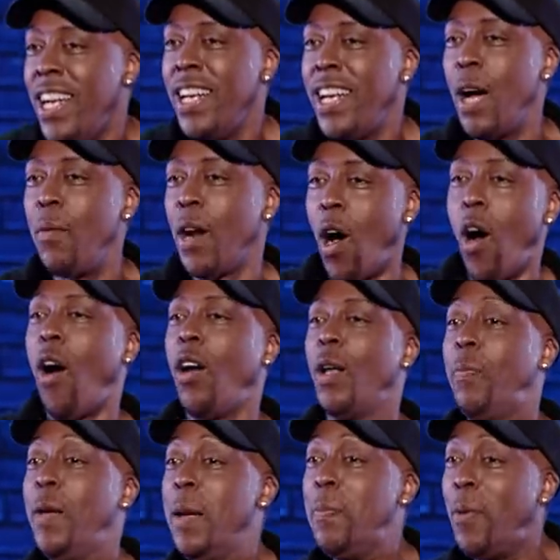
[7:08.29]
that with all the
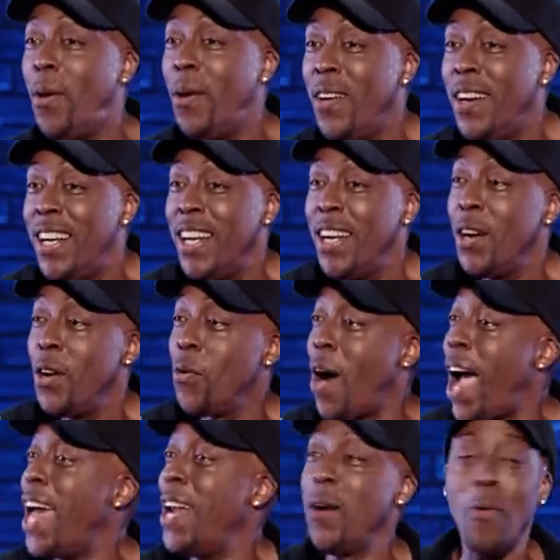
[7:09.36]
people
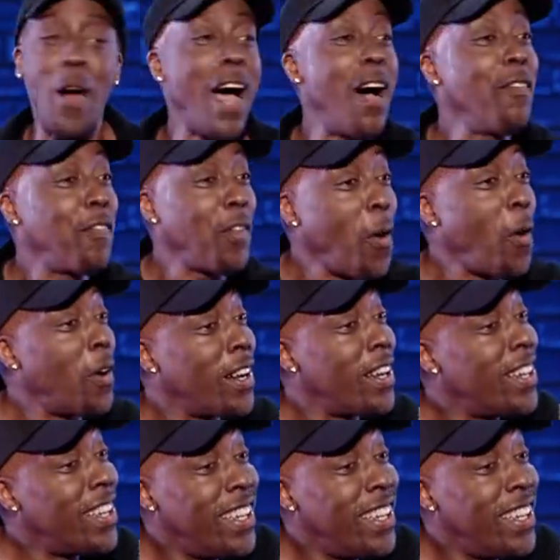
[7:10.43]
riding around Florida.